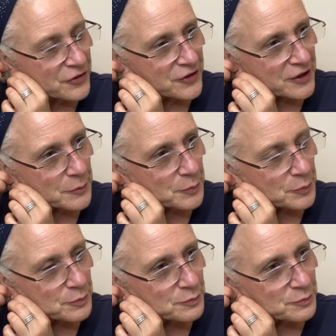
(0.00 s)

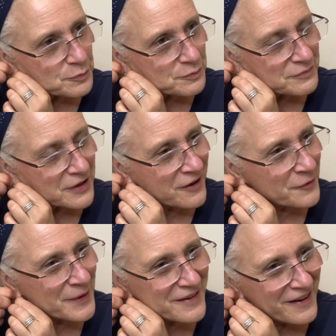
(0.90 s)

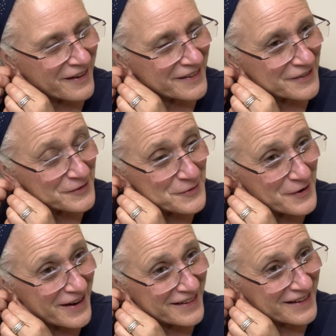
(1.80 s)
my God, I don't know
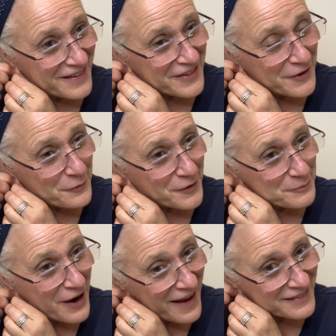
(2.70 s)
why I can't think of the word
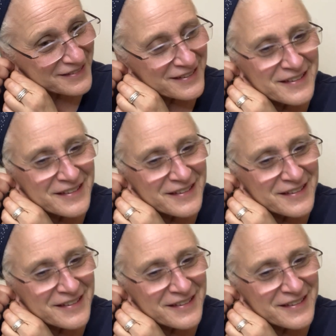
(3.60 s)
brass.